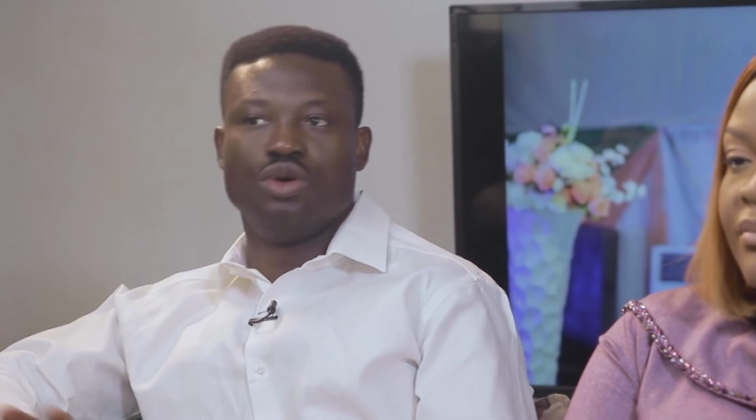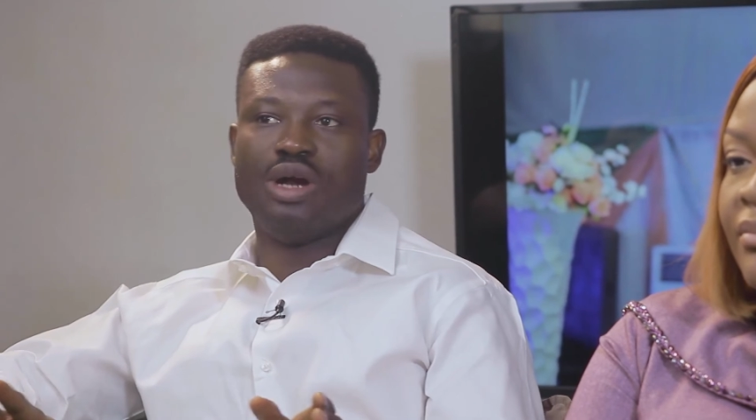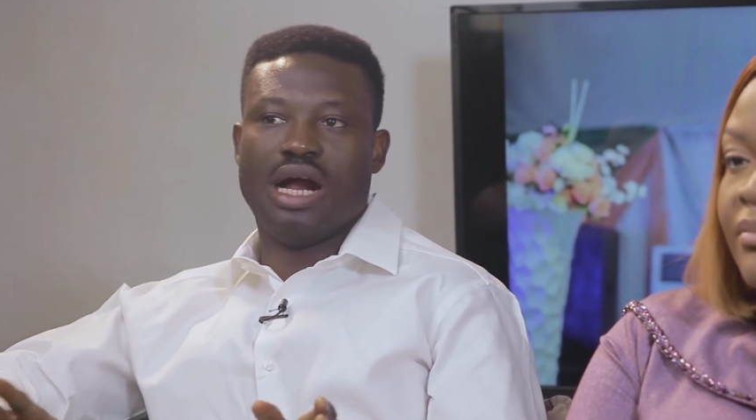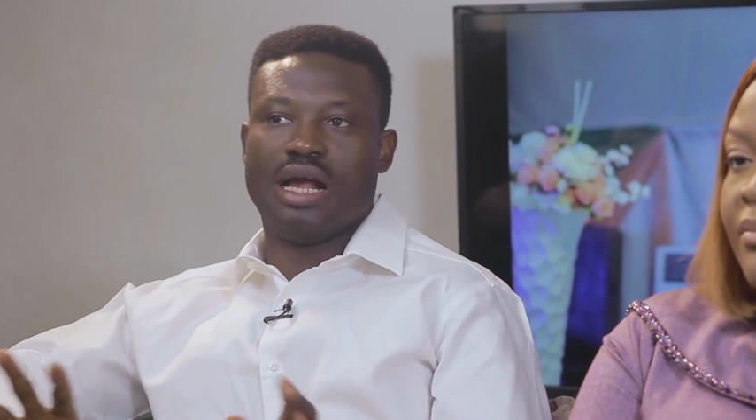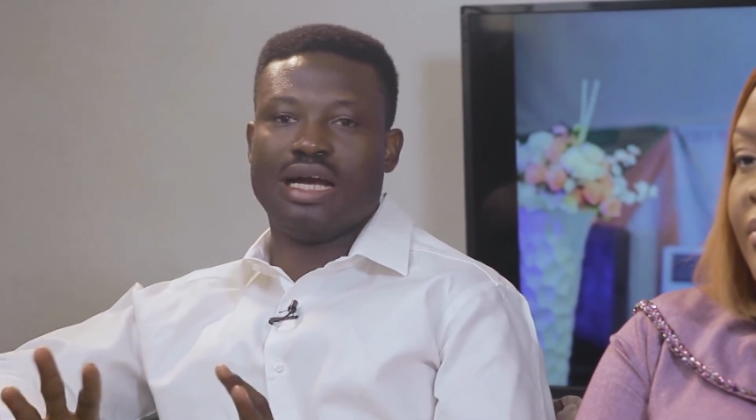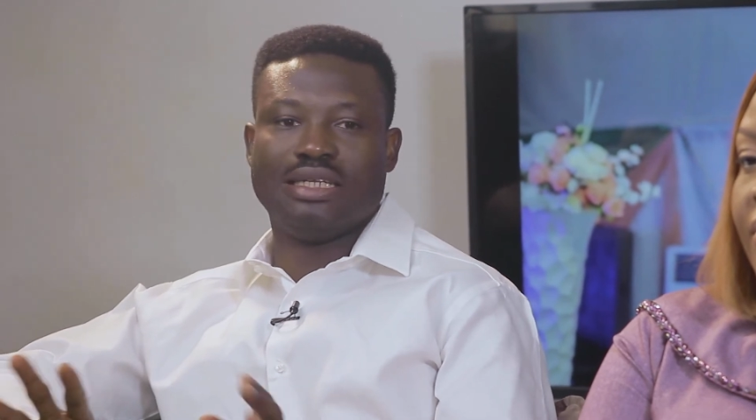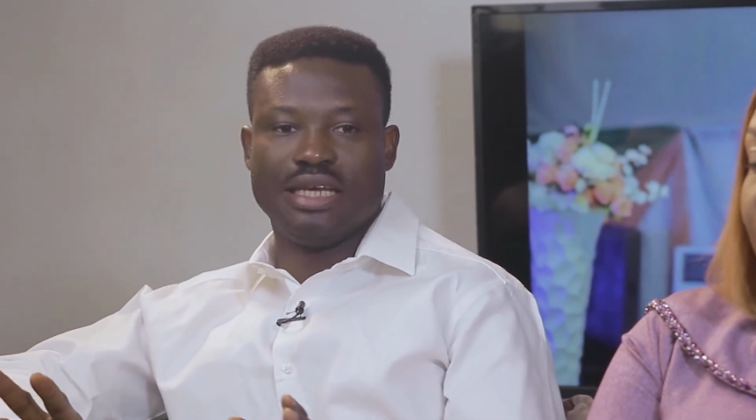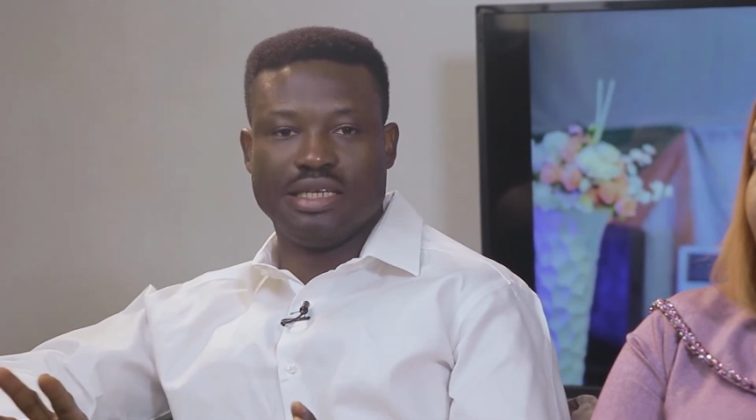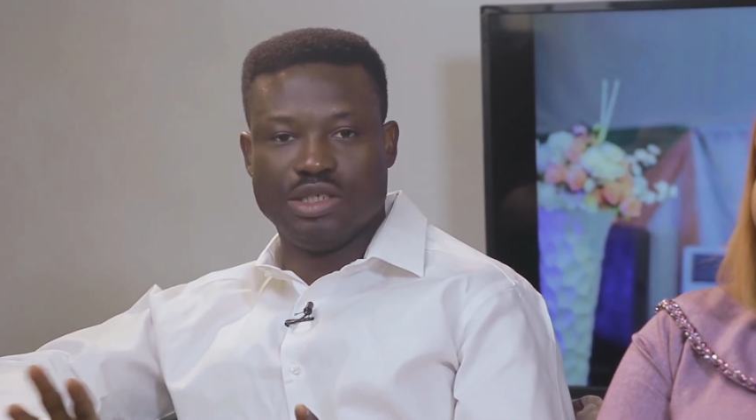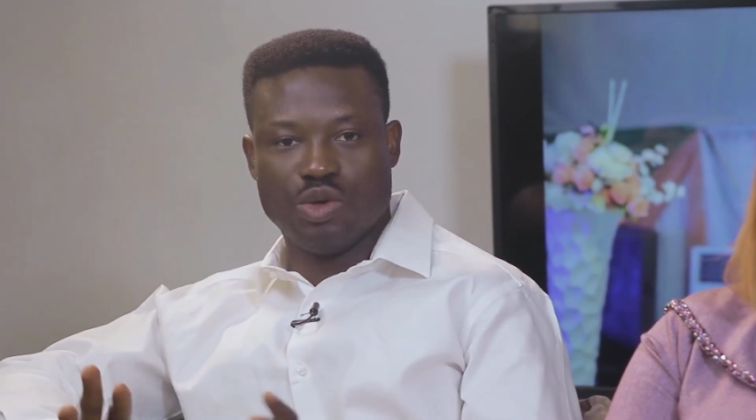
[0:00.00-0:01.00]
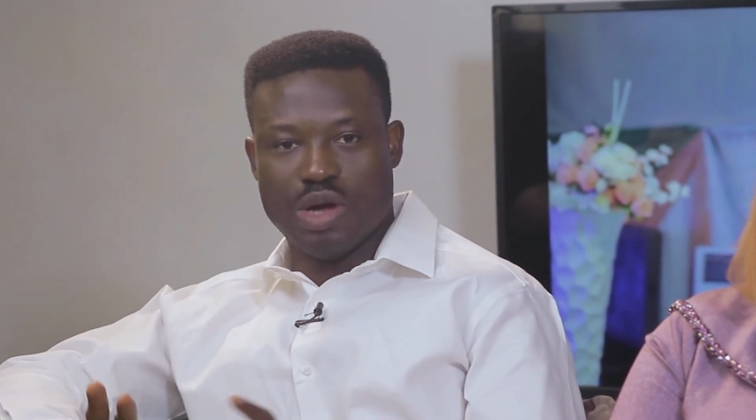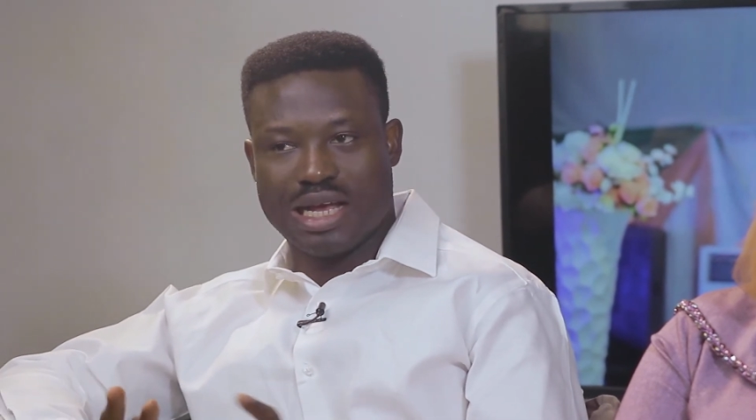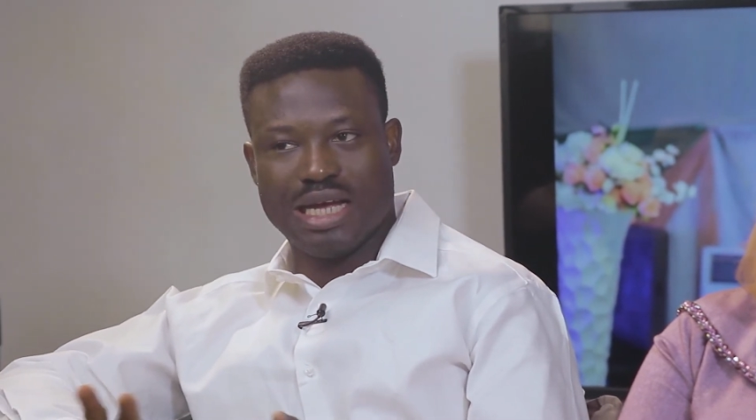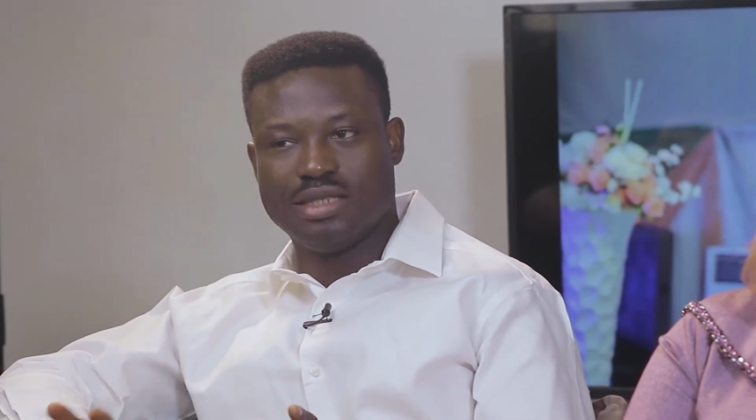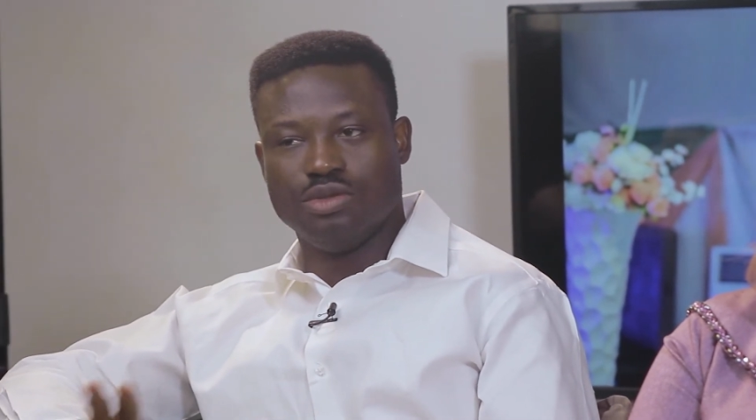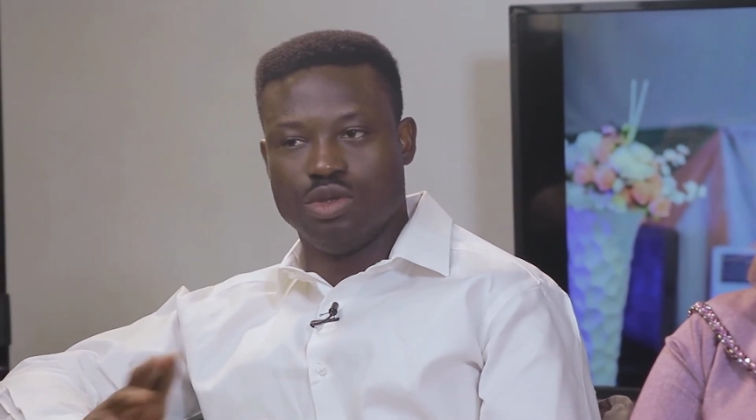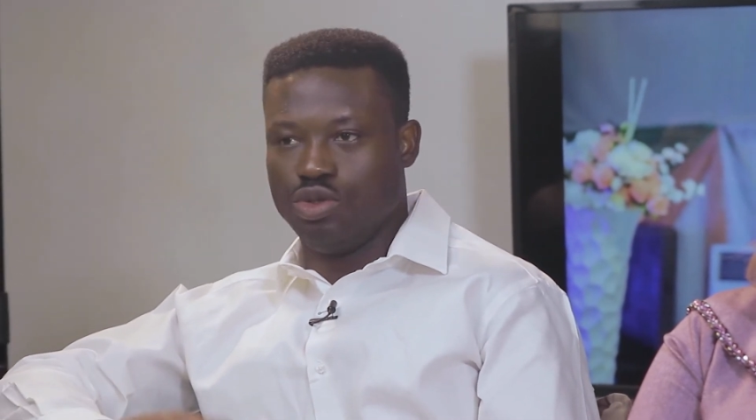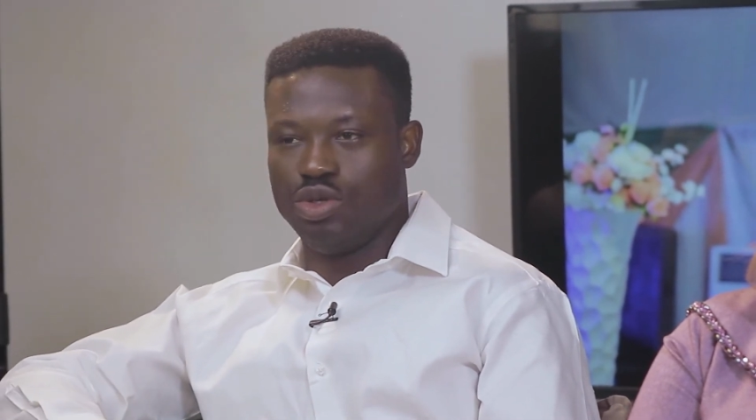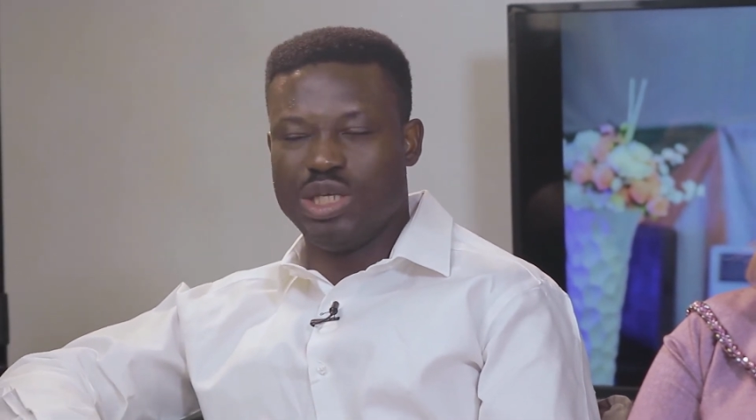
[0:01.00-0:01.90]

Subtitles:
I can't take this, or I can't, no.